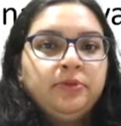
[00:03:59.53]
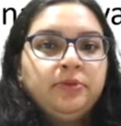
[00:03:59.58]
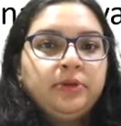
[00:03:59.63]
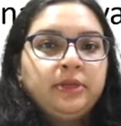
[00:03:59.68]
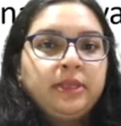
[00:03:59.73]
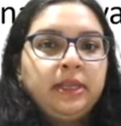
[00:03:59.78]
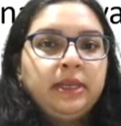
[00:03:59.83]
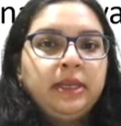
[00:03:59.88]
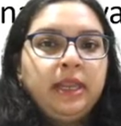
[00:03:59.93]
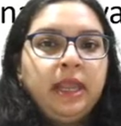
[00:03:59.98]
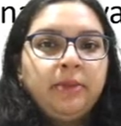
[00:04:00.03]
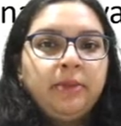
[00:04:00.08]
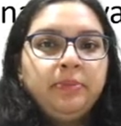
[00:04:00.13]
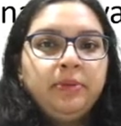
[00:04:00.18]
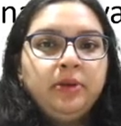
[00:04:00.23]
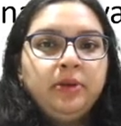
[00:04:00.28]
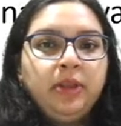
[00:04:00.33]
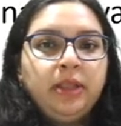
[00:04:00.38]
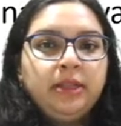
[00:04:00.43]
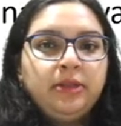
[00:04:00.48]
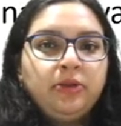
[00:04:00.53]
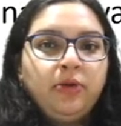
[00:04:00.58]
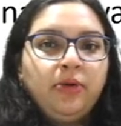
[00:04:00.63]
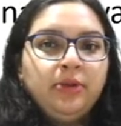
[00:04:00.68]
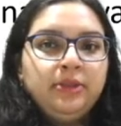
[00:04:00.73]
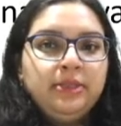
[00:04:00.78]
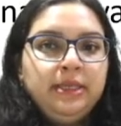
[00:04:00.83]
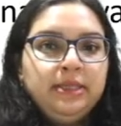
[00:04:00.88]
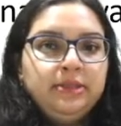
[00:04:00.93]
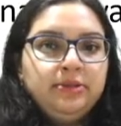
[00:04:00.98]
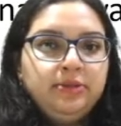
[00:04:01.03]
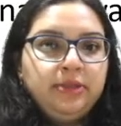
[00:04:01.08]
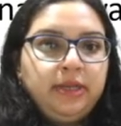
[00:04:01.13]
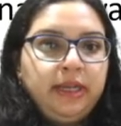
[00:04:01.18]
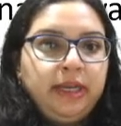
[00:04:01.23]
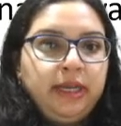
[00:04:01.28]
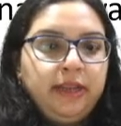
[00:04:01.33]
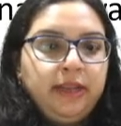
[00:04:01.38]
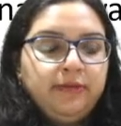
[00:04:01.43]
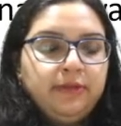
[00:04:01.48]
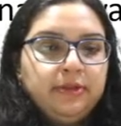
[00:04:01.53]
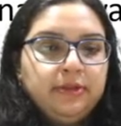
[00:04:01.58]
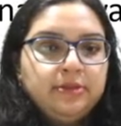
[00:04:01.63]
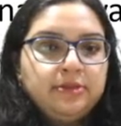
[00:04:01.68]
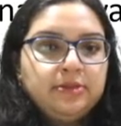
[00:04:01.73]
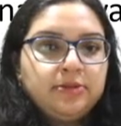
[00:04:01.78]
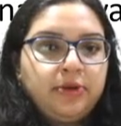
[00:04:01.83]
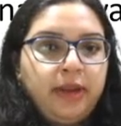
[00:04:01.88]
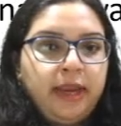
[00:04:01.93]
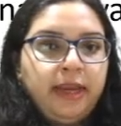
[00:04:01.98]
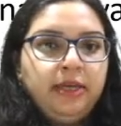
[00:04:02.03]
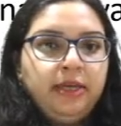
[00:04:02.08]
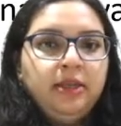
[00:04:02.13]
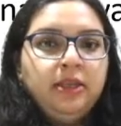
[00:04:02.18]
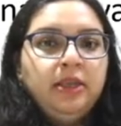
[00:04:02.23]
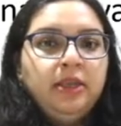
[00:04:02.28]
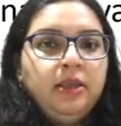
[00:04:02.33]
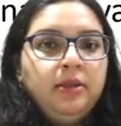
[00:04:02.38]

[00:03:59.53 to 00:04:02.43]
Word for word: So it can happen at all these three levels, right?